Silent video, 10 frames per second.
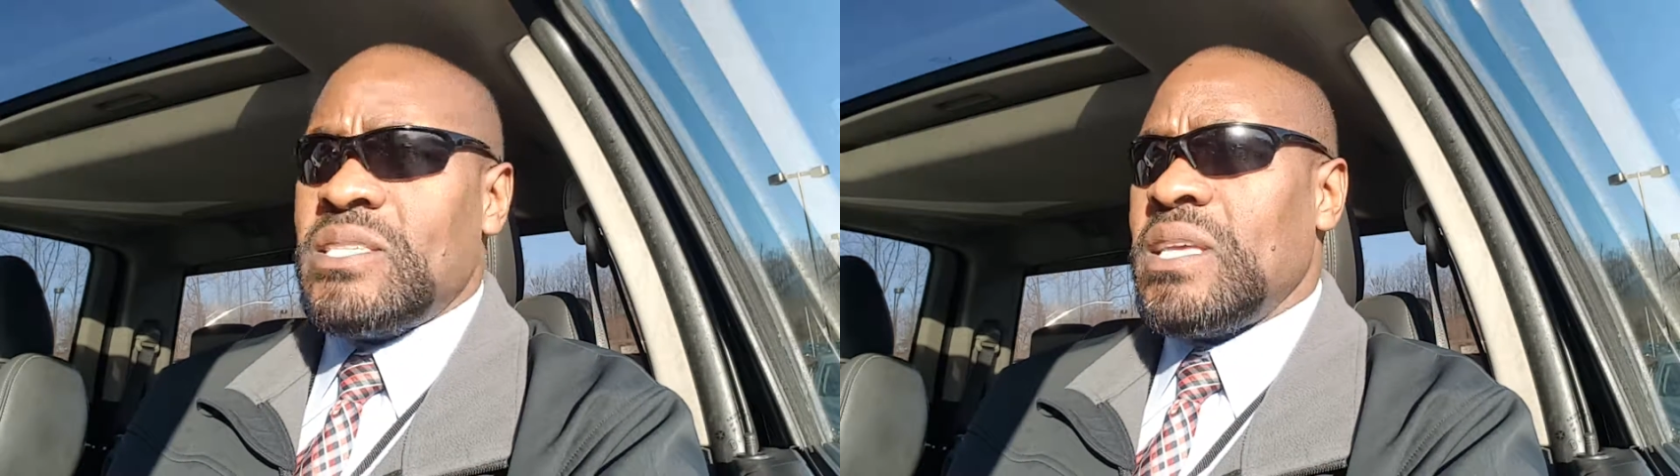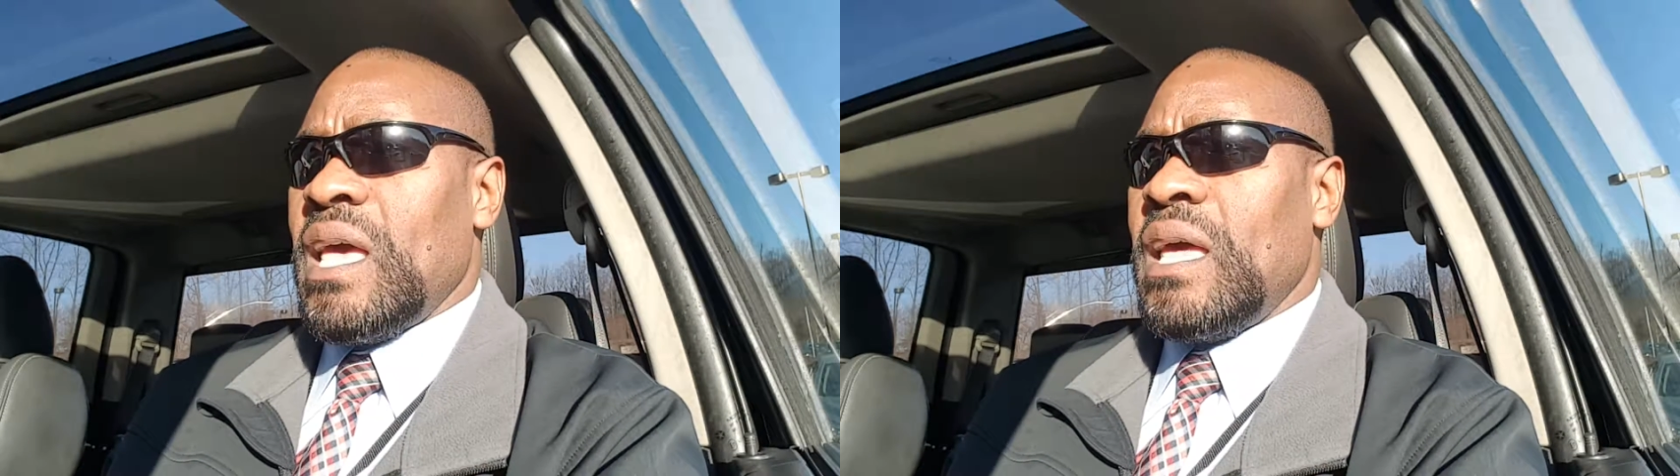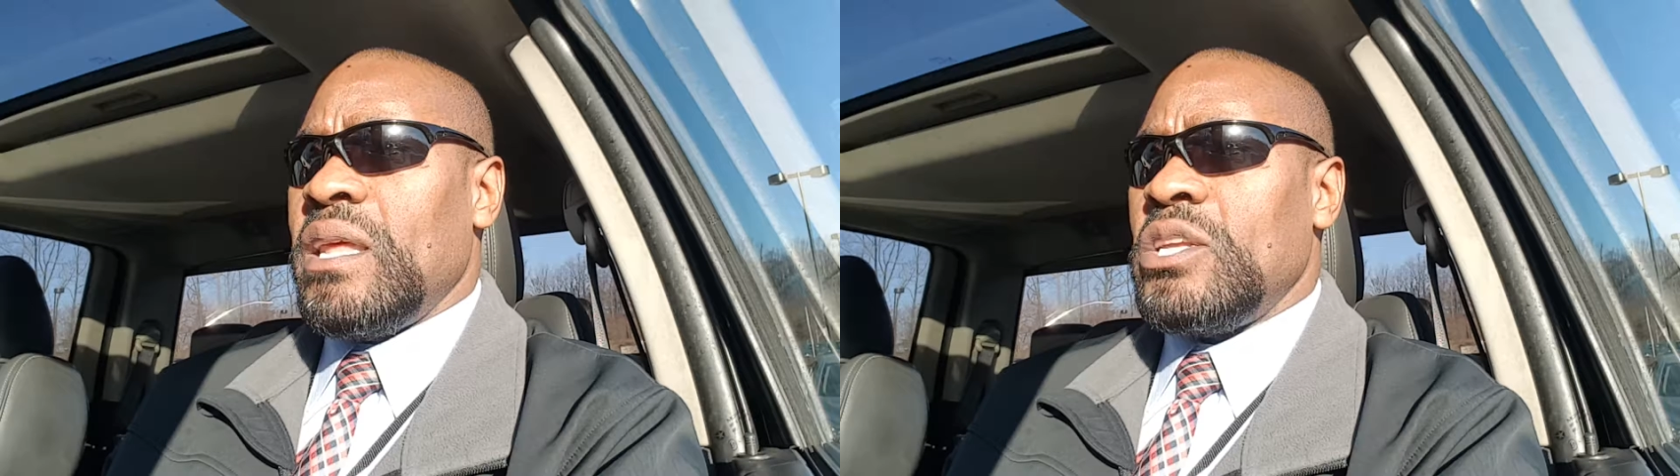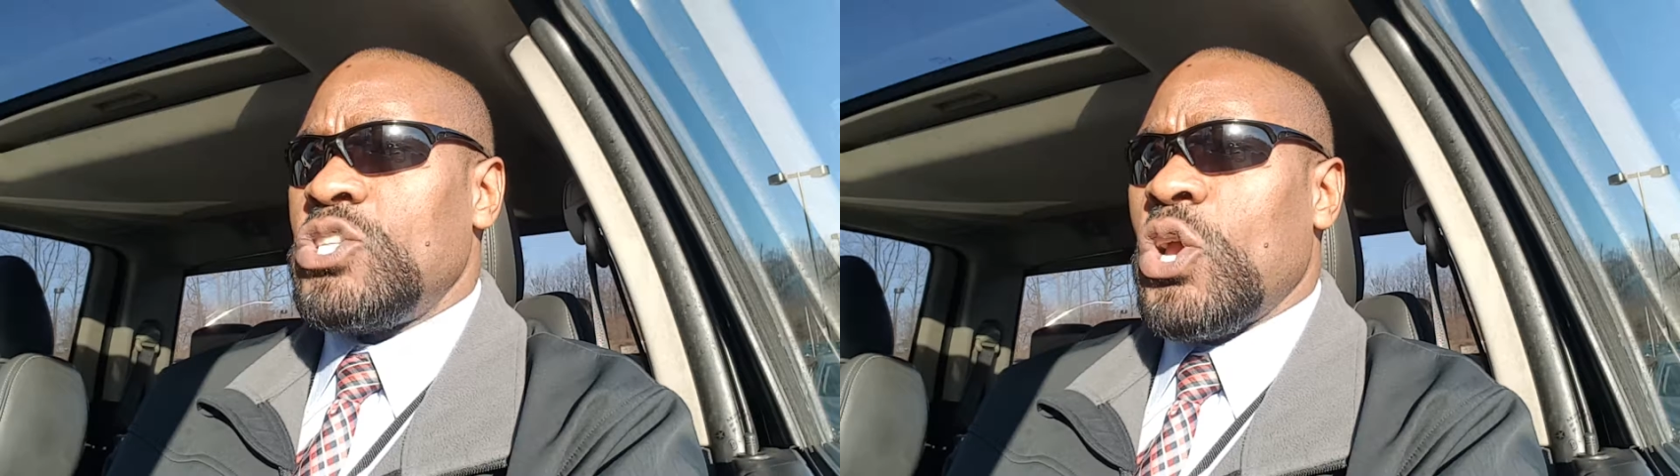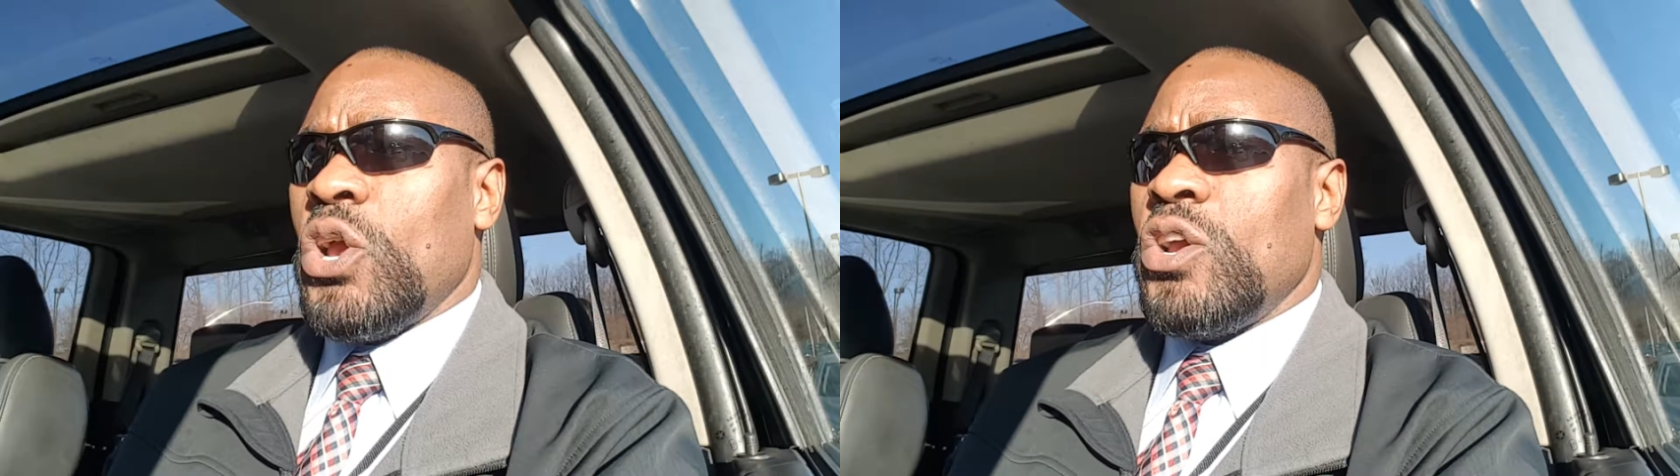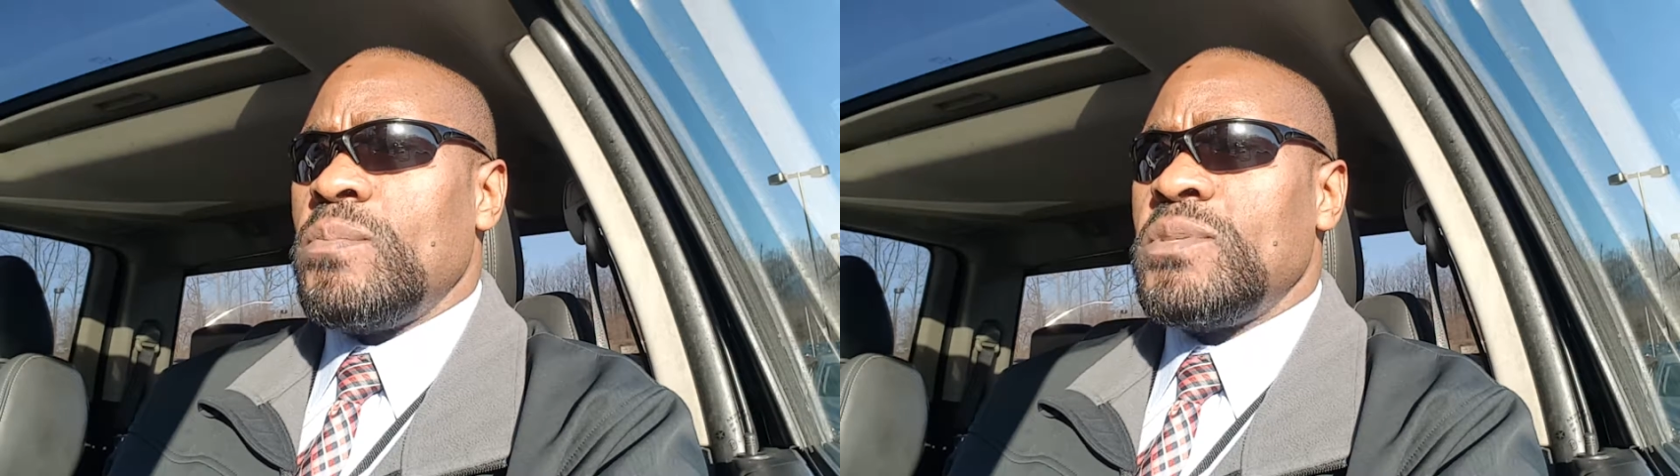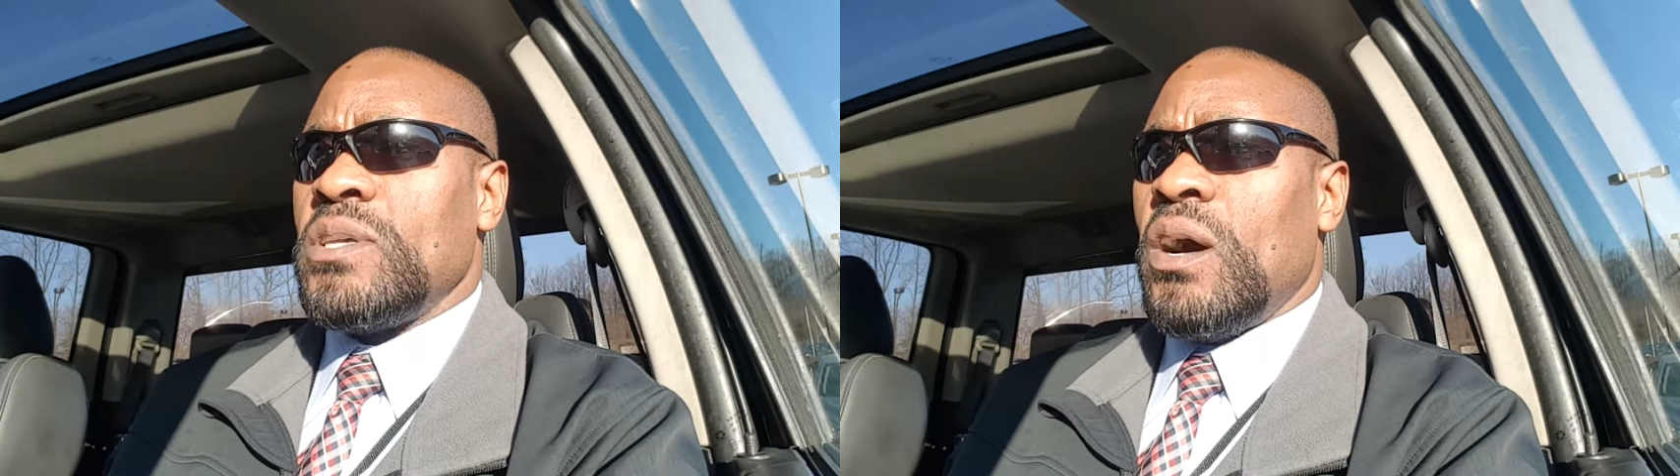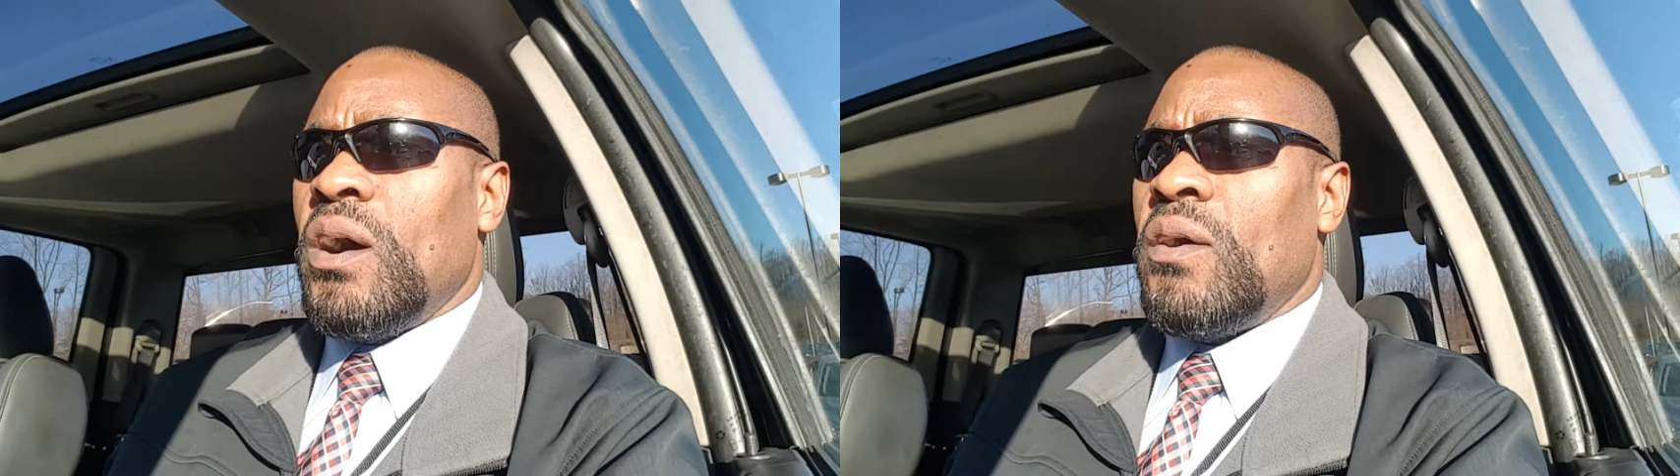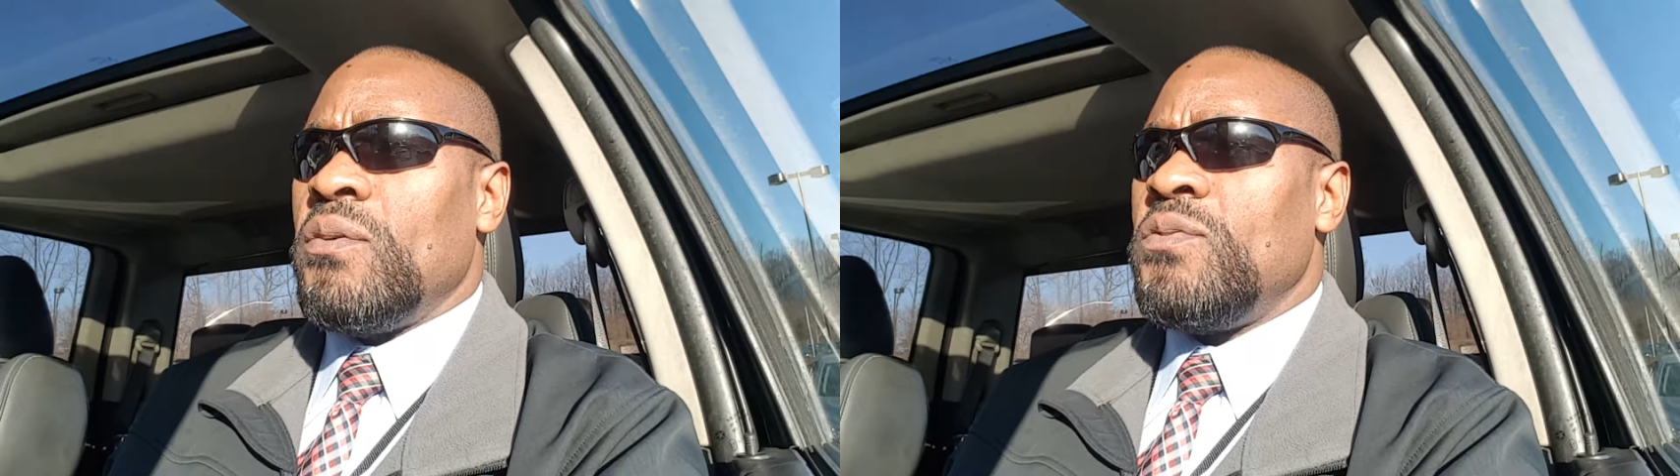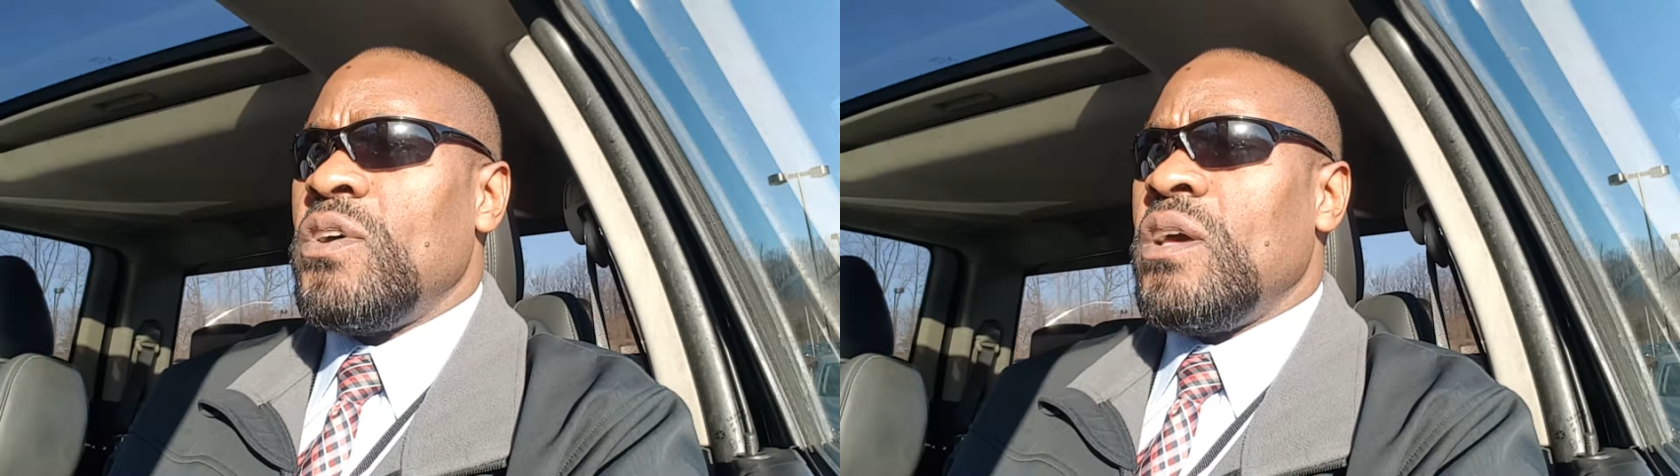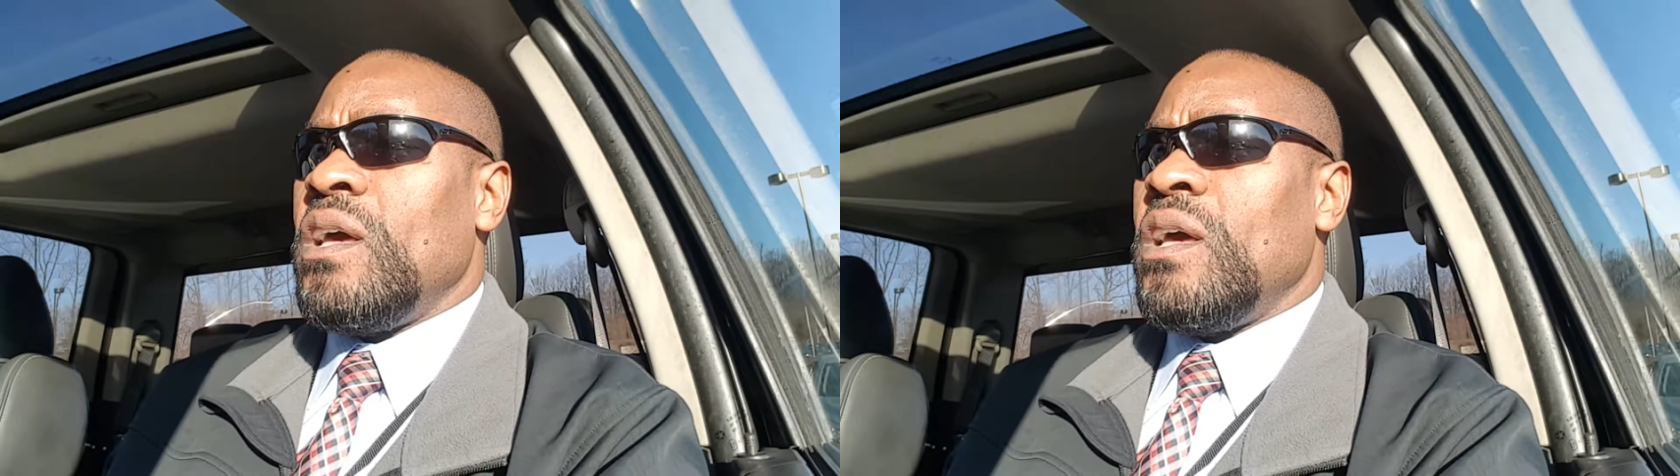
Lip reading: said in terms of